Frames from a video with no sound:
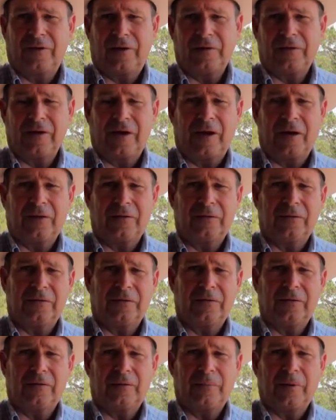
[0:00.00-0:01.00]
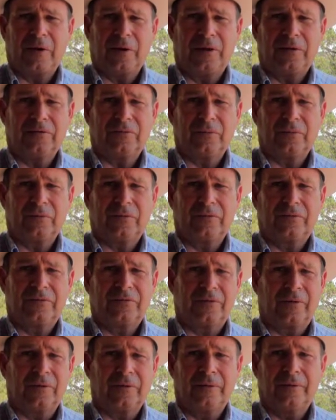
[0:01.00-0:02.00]
they tout that their pellets with
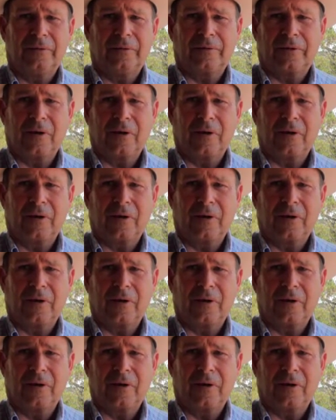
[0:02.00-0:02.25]
certain